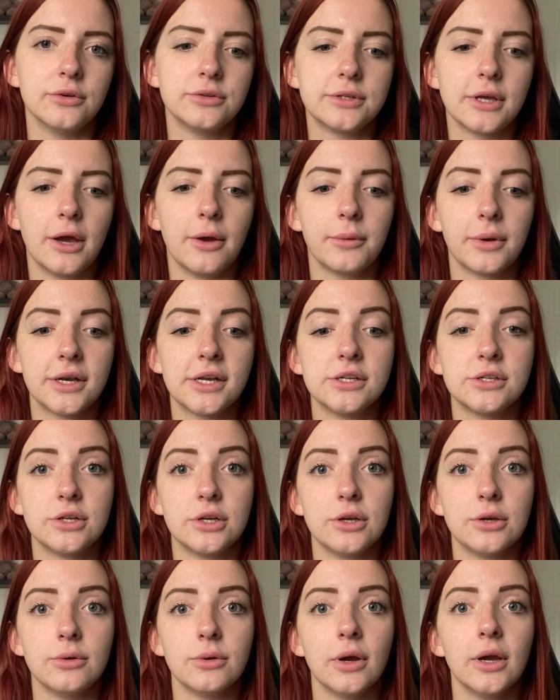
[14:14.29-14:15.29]
So I'm going to
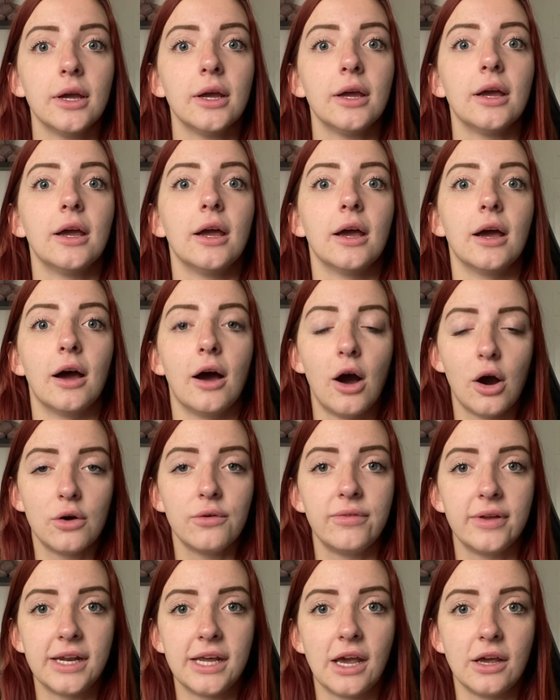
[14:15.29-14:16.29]
do a whole
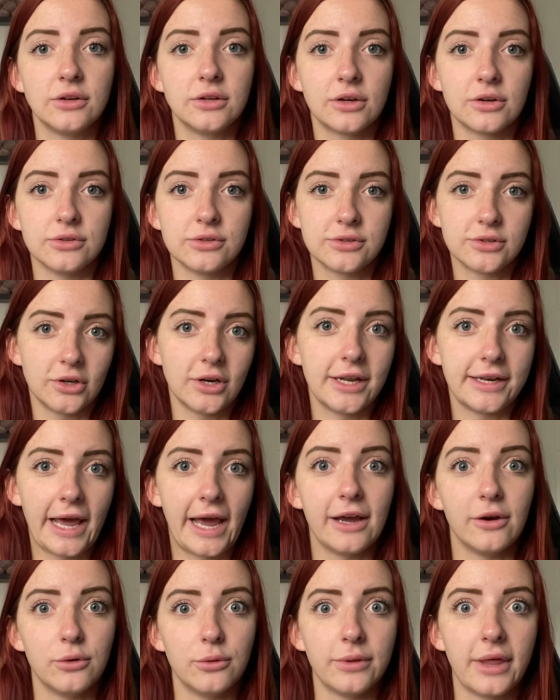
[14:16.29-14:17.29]
video to
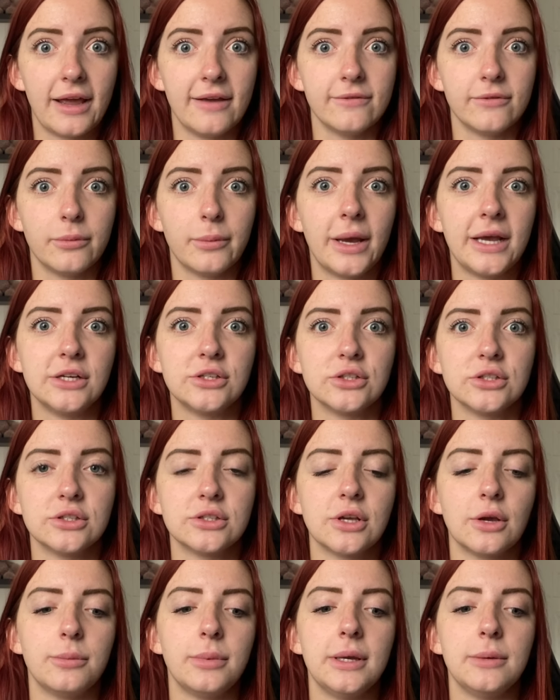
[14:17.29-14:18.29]
consolidate all that information
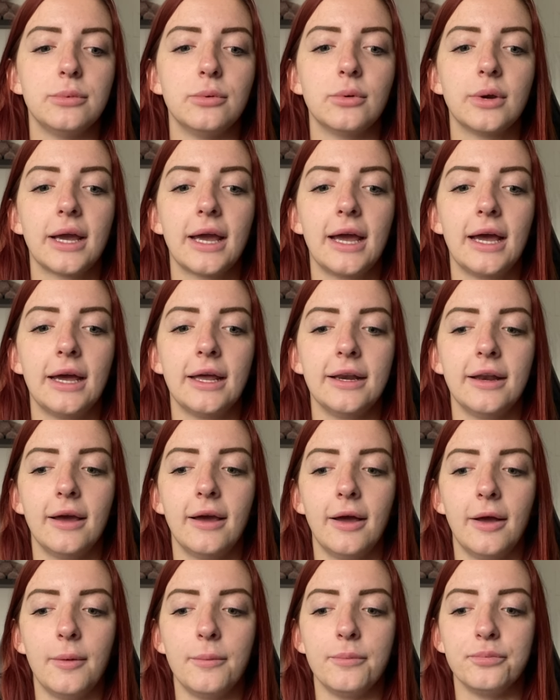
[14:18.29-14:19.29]
so people
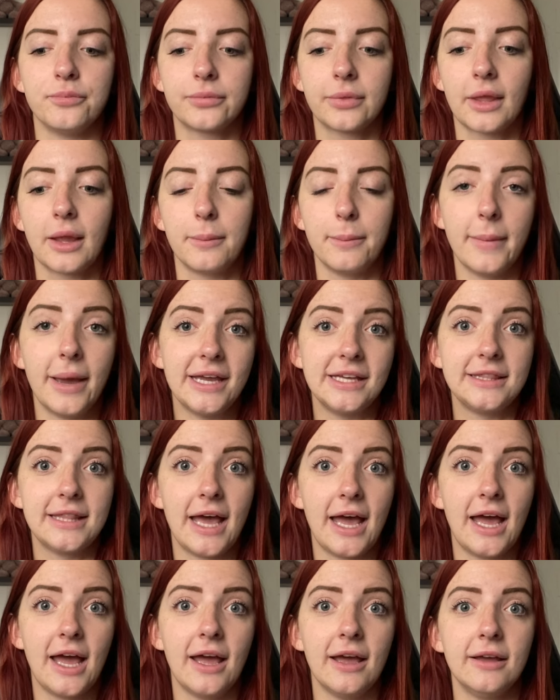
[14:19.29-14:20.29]
can make
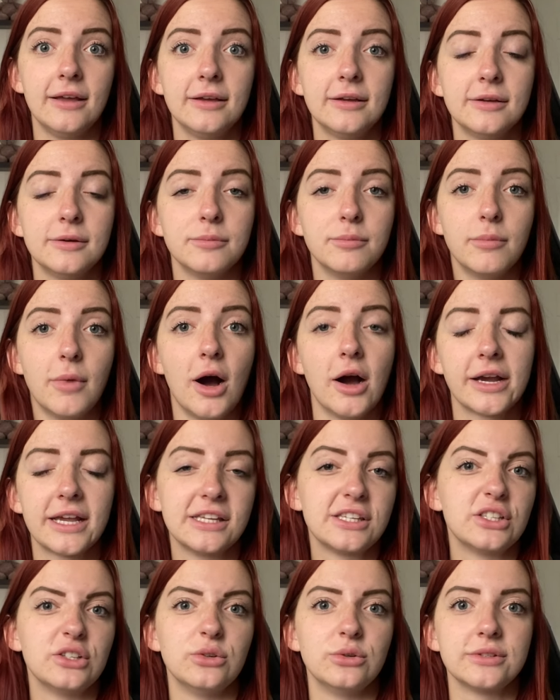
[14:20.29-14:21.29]
their
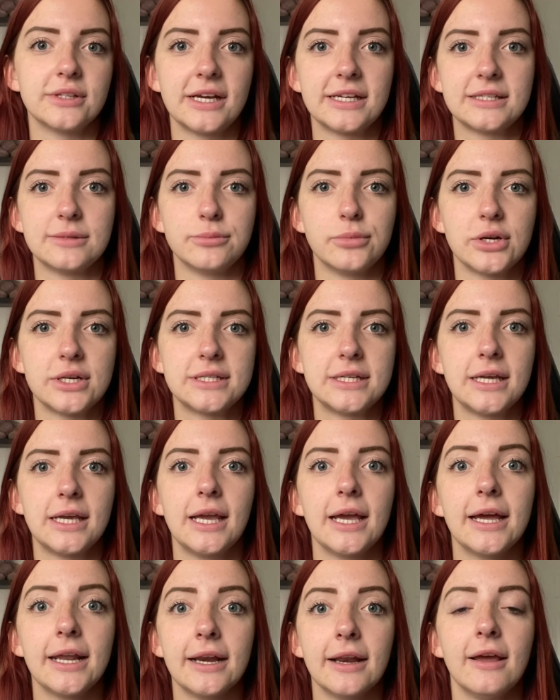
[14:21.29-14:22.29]
market stalls nice and
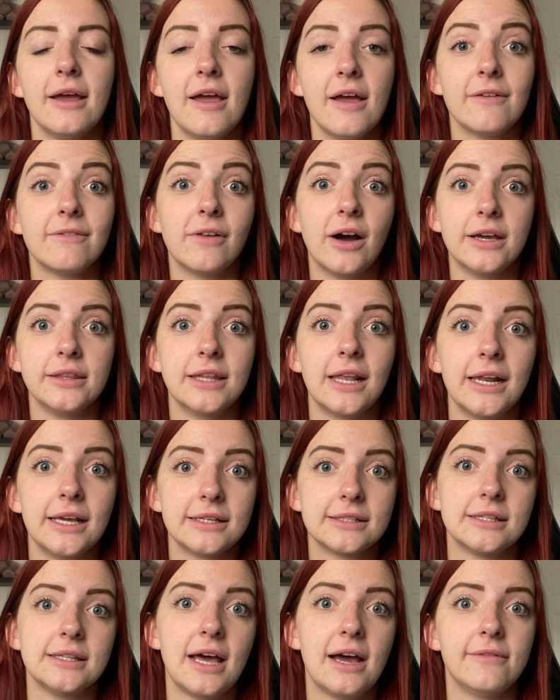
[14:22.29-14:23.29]
pretty and find the
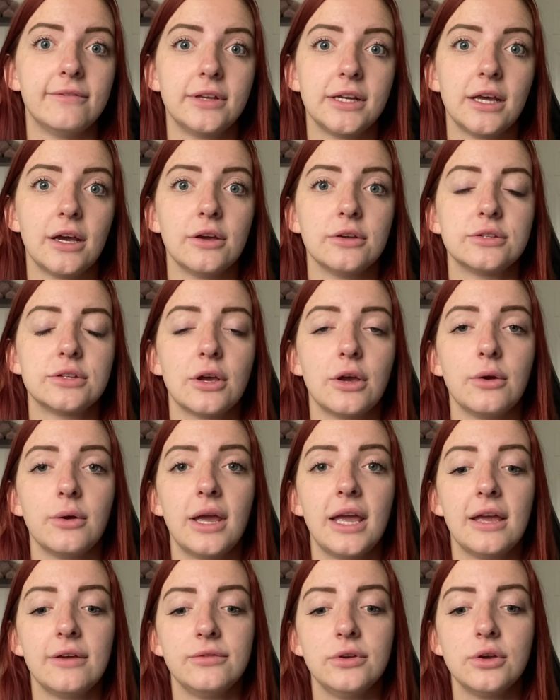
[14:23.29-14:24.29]
links in that video. So
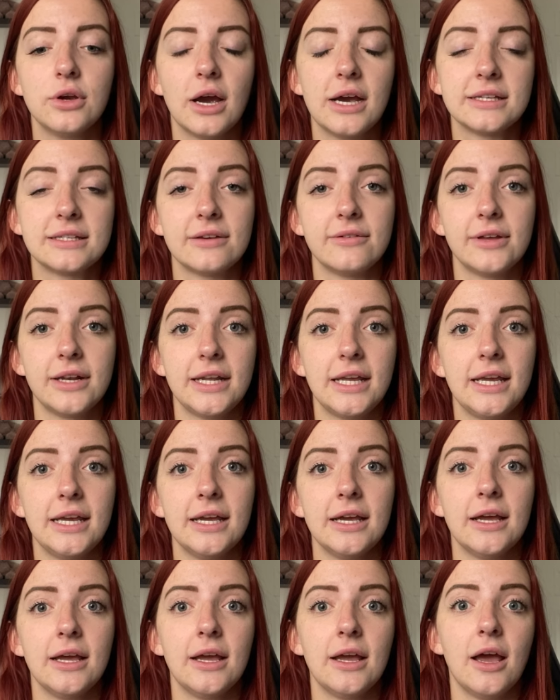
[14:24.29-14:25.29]
if you guys have
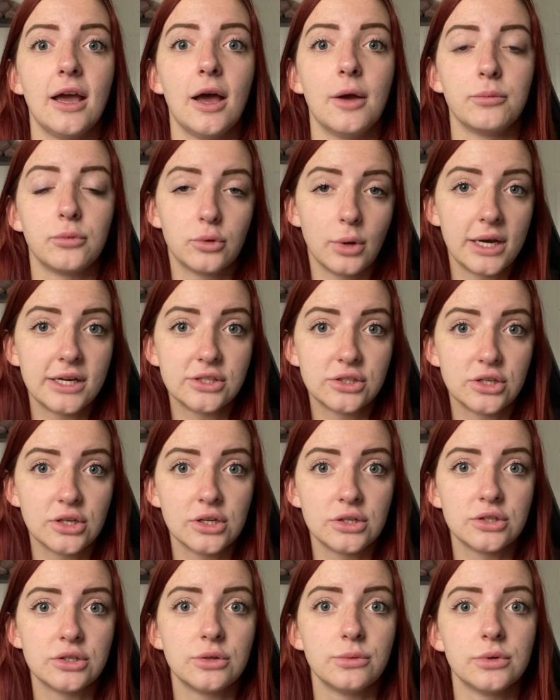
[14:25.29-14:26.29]
any
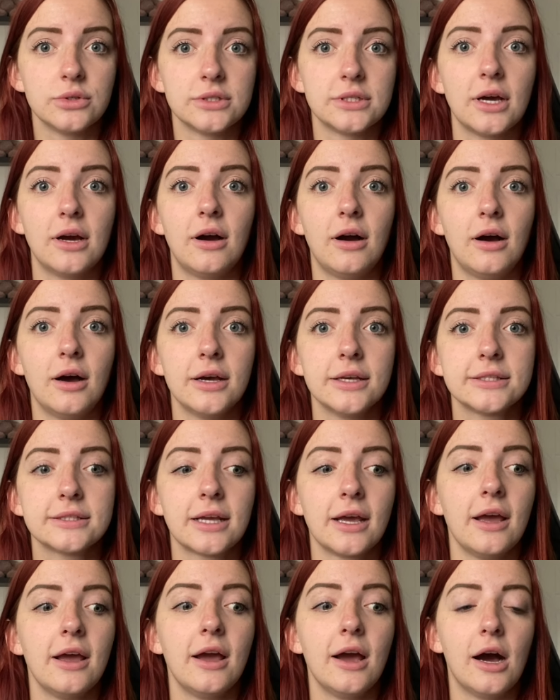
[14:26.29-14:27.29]
questions you want to
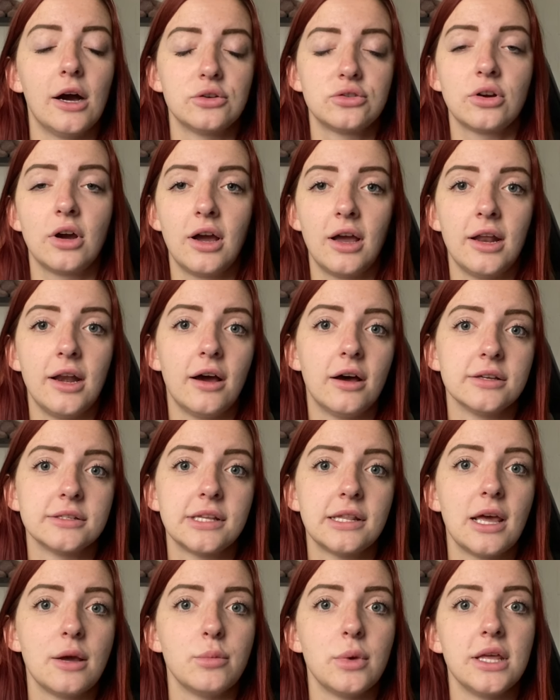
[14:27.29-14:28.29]
ask, I'll try and
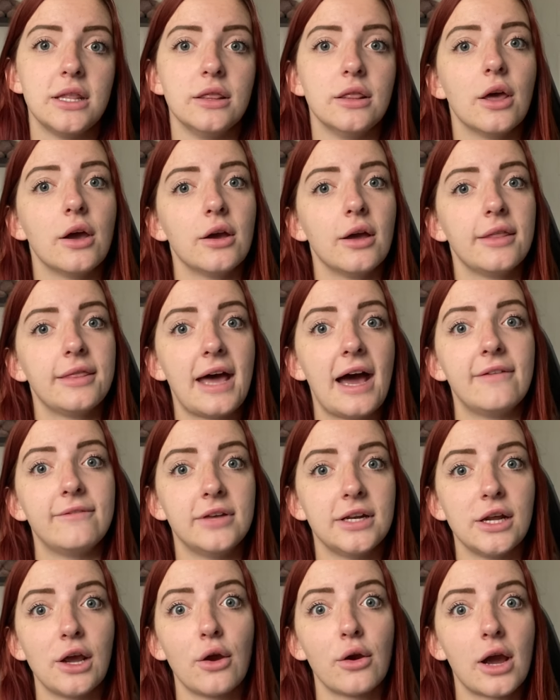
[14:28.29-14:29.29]
answer them in that
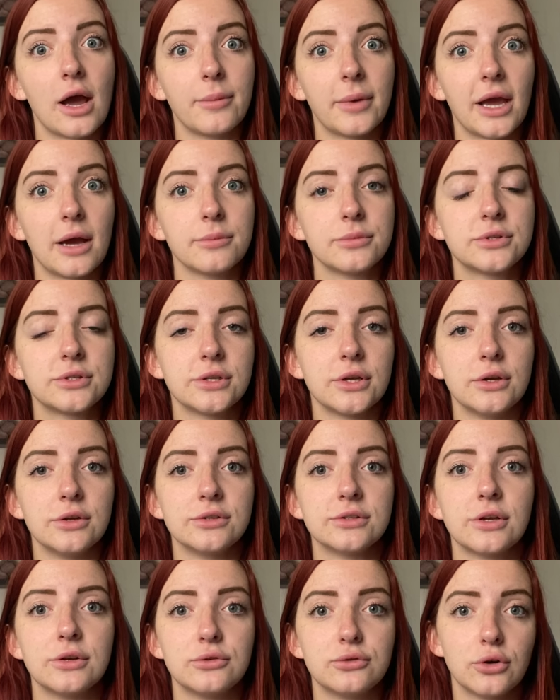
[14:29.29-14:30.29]
video coming up
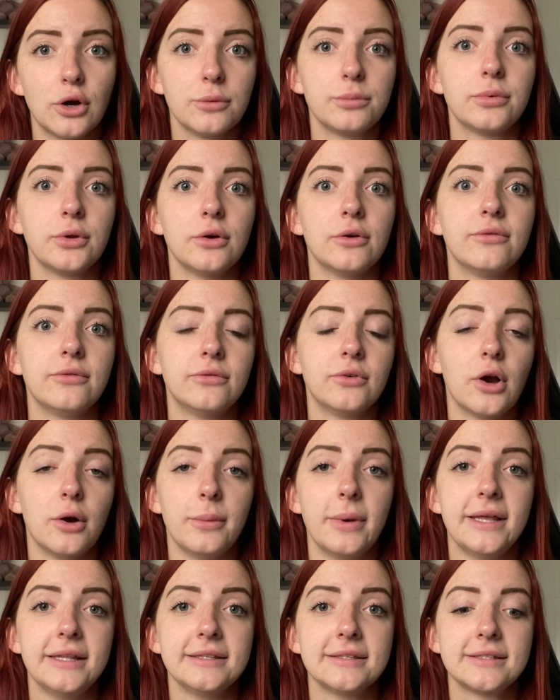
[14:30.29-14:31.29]
soon. So drop your
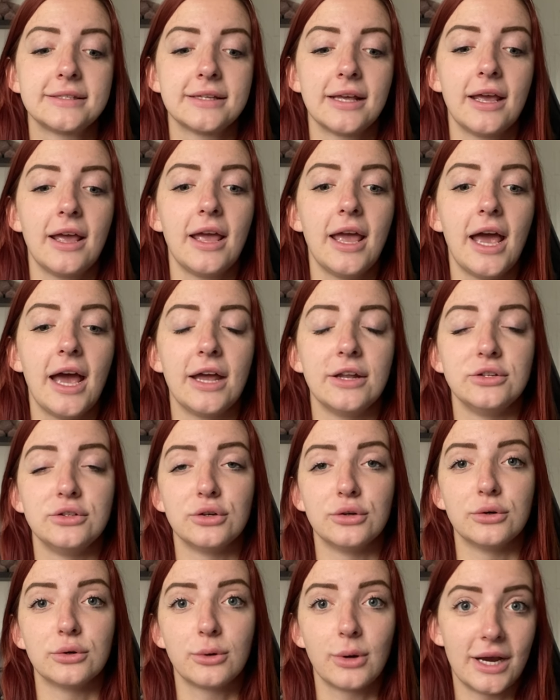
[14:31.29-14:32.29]
comments and
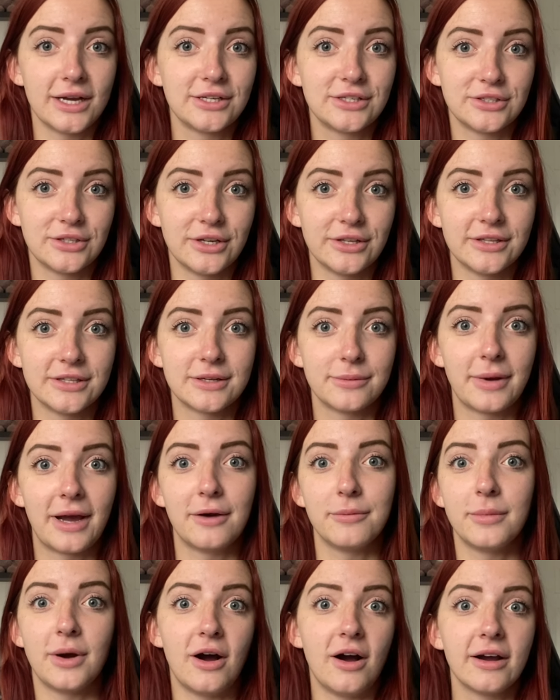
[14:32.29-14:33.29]
your questions
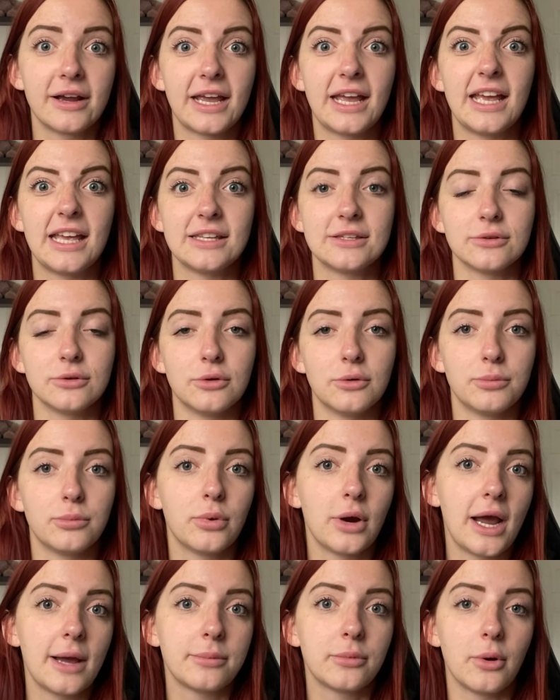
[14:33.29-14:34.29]
about markets or
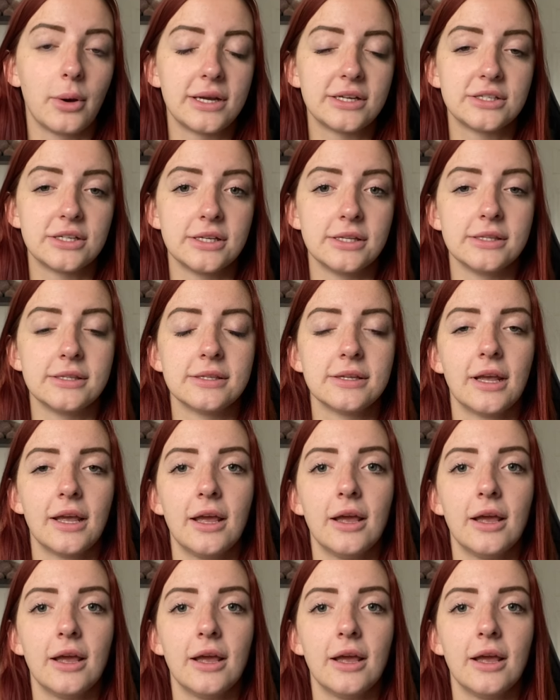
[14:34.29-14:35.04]
prep questions